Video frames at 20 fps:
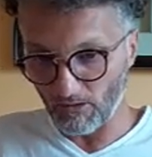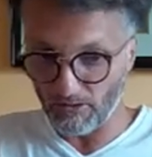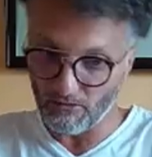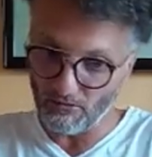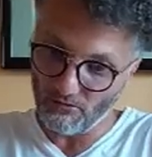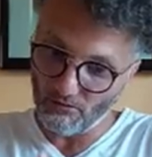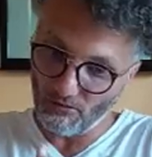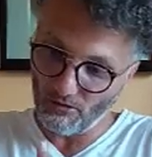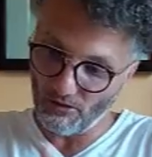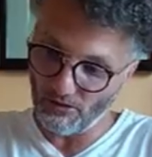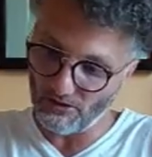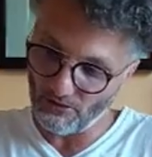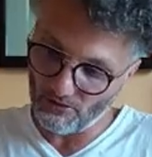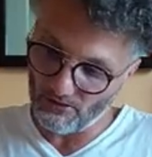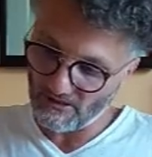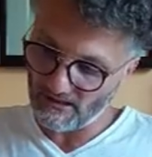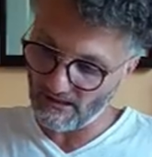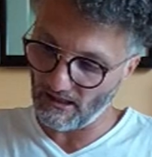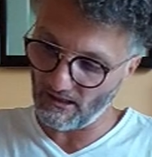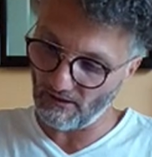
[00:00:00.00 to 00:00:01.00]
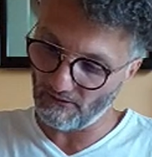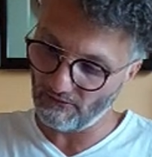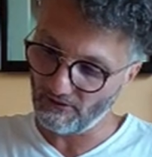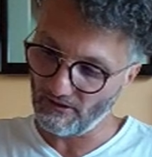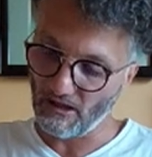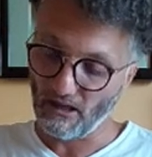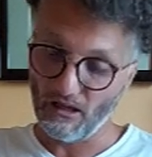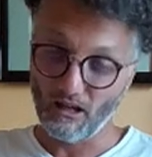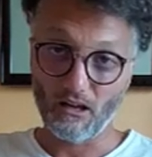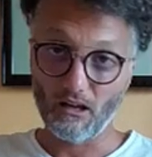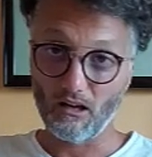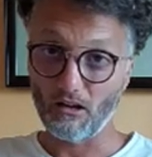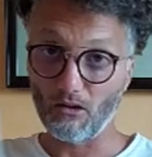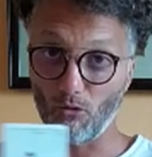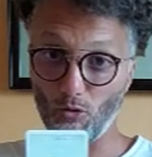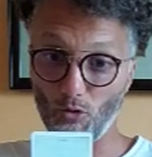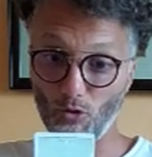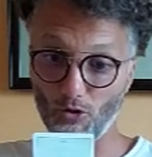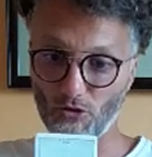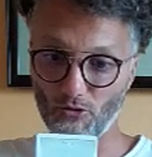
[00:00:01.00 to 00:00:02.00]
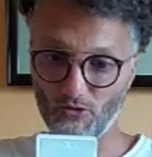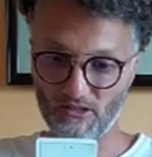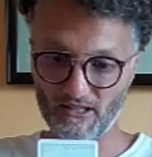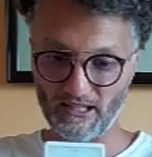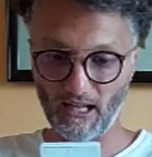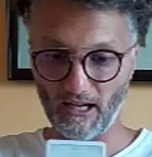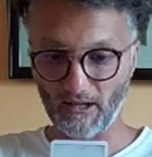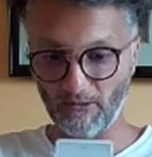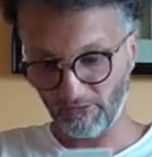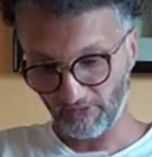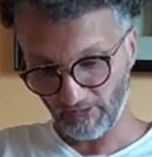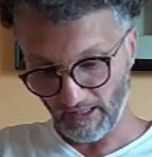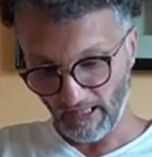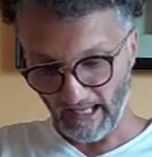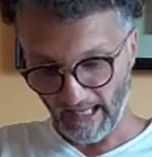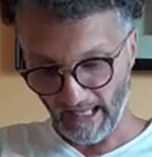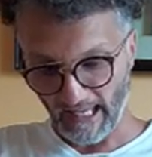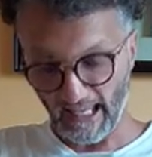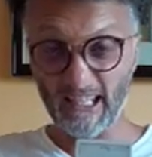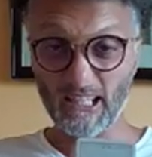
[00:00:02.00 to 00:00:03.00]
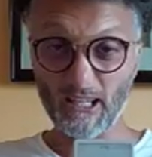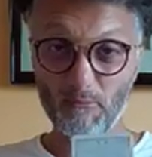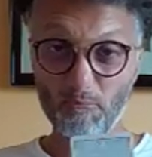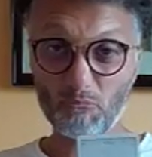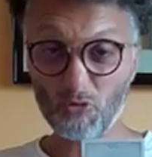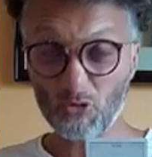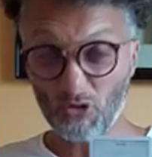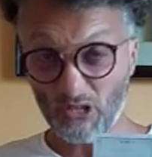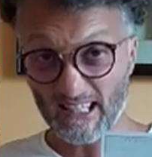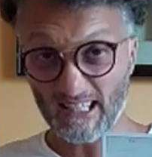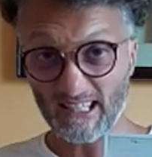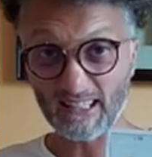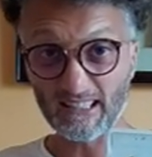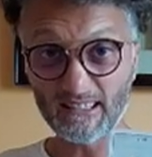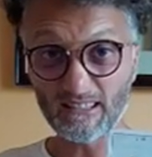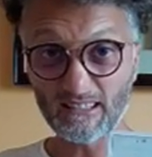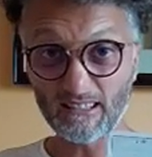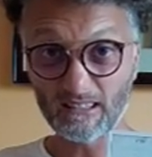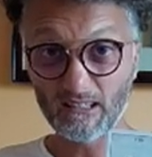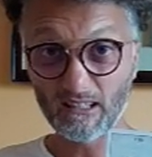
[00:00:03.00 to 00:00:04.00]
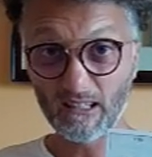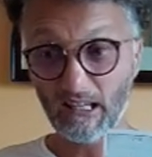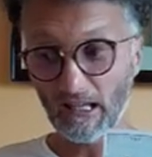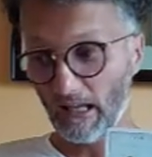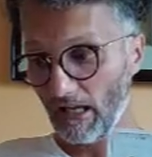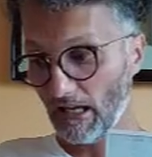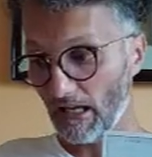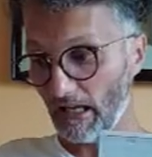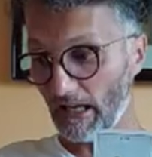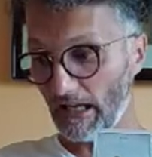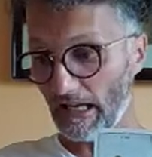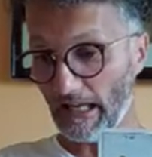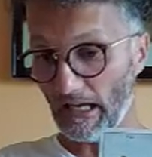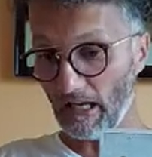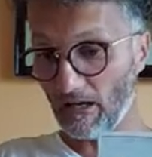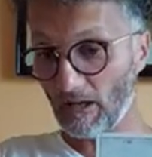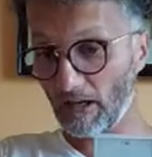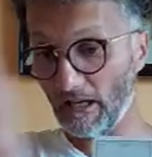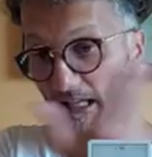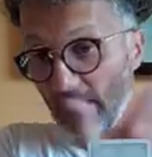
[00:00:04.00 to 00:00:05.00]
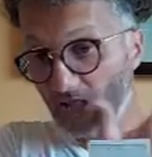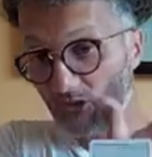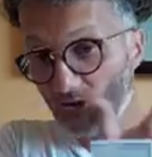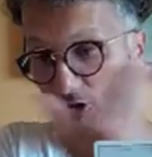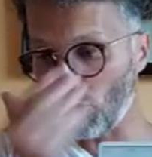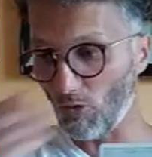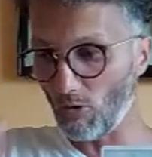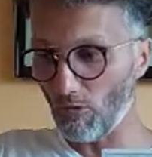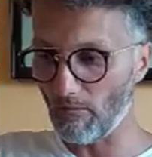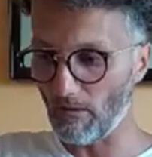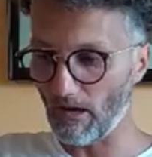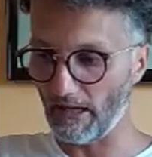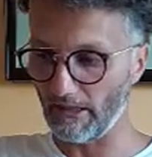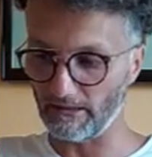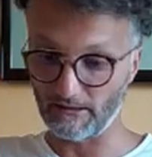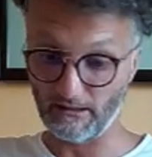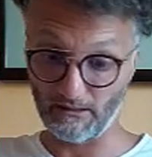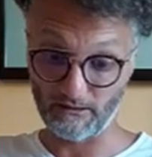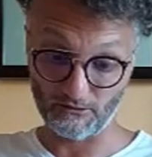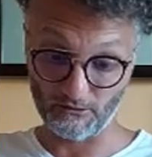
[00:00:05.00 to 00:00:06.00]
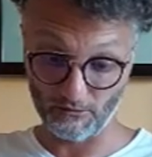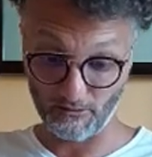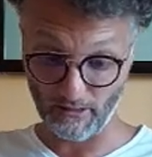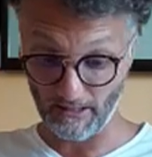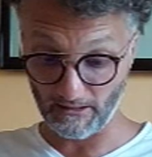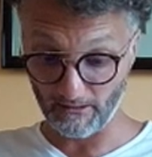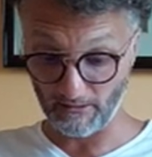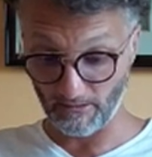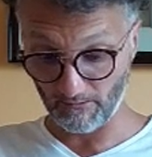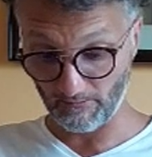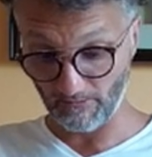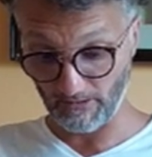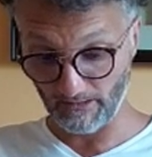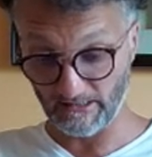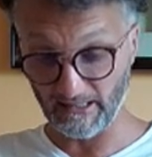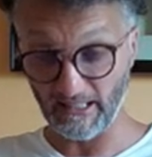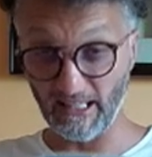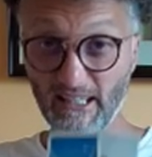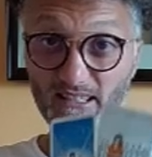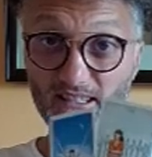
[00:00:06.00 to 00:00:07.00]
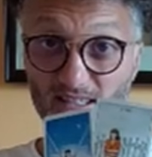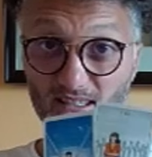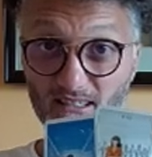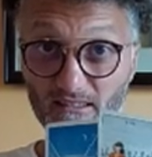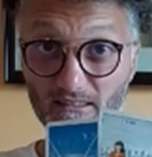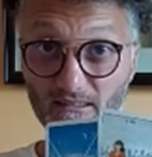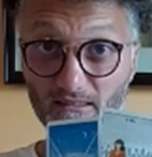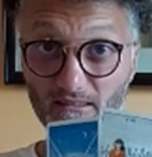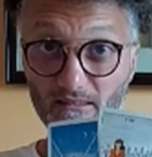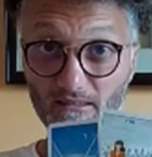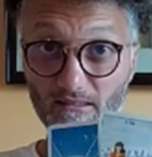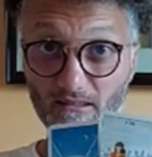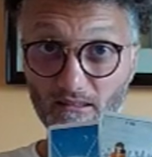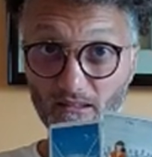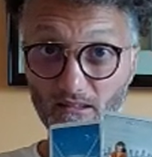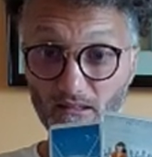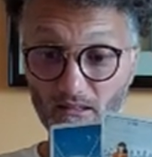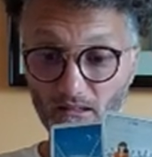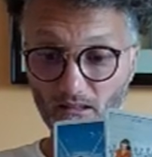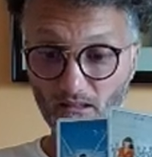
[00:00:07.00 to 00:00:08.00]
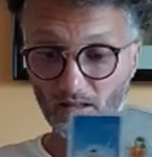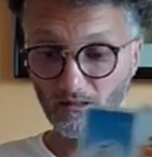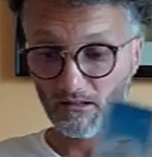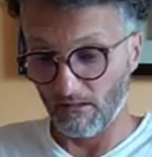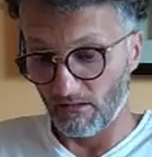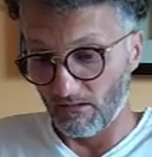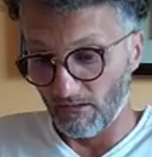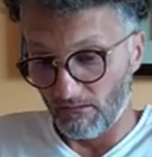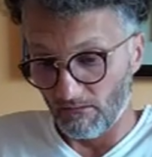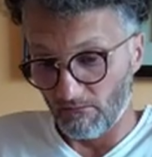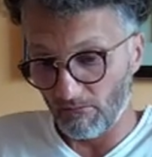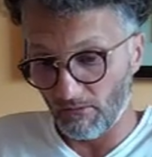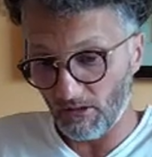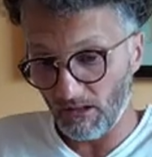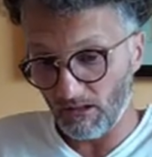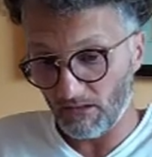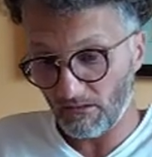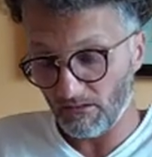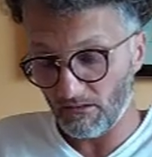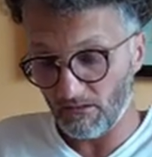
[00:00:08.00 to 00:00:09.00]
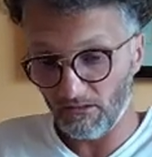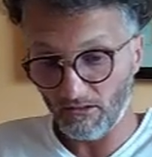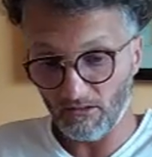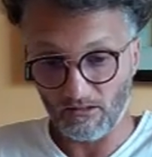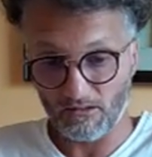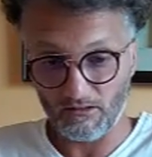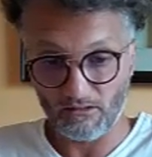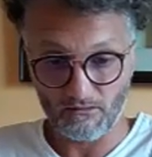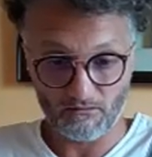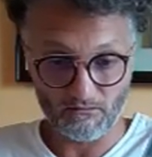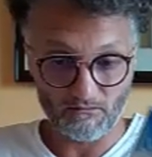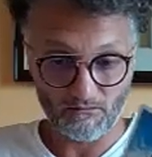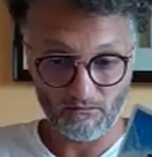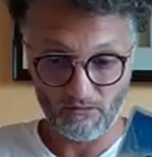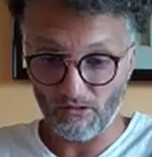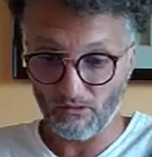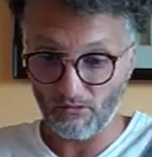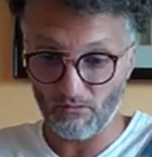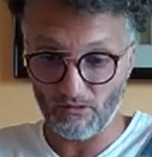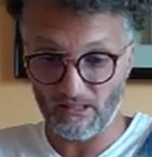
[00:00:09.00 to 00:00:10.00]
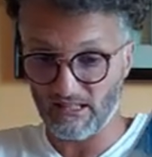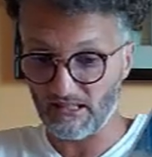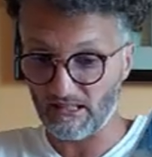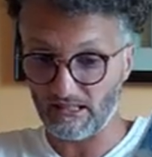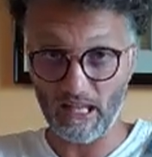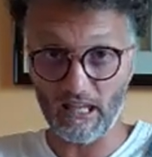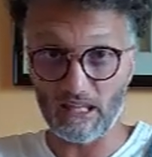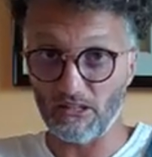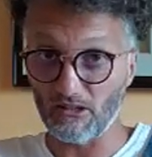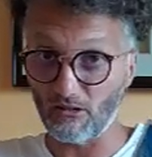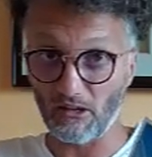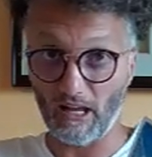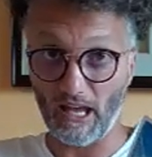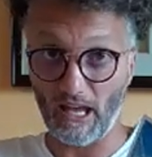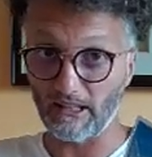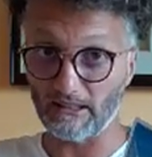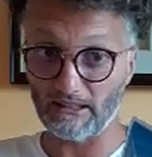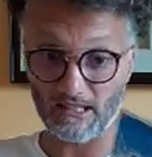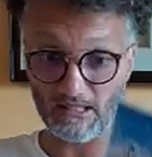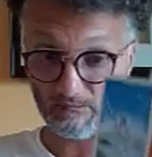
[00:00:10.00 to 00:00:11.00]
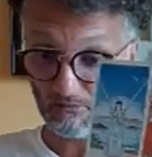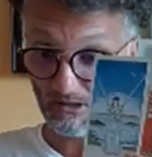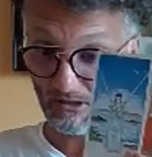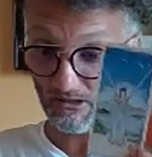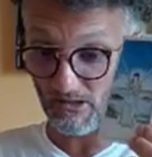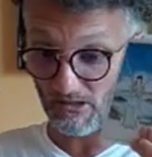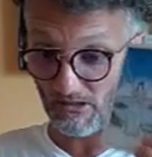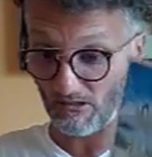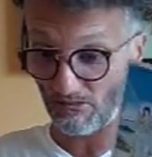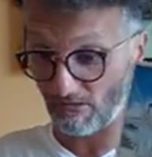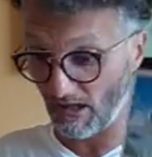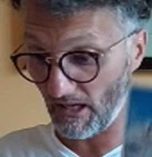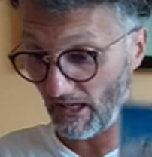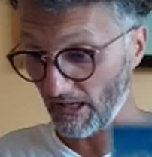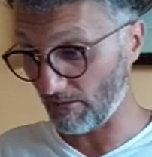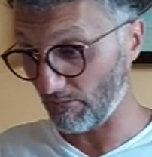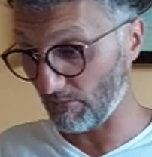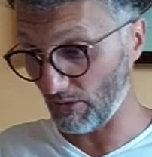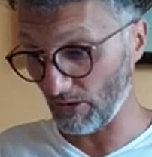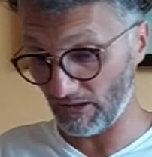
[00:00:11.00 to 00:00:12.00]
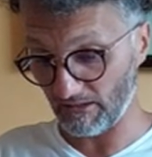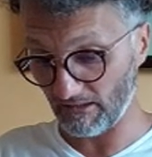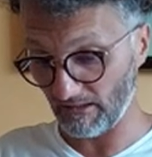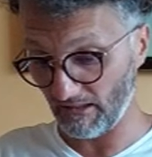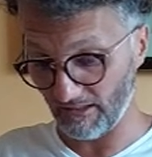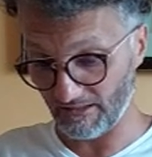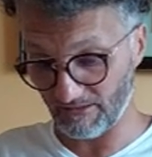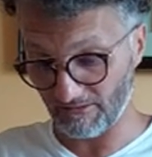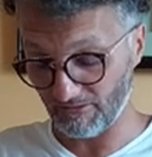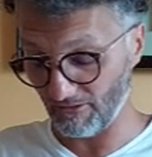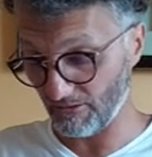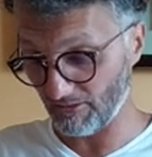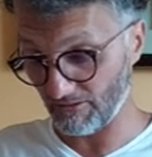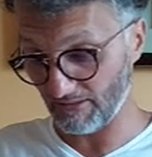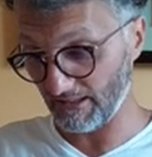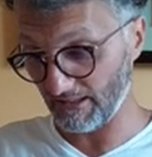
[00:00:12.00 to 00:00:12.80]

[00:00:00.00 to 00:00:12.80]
you hold yourself in a prison in your own mind. And together with this, well, look, you're gonna stay in your head as much as you like, but I don't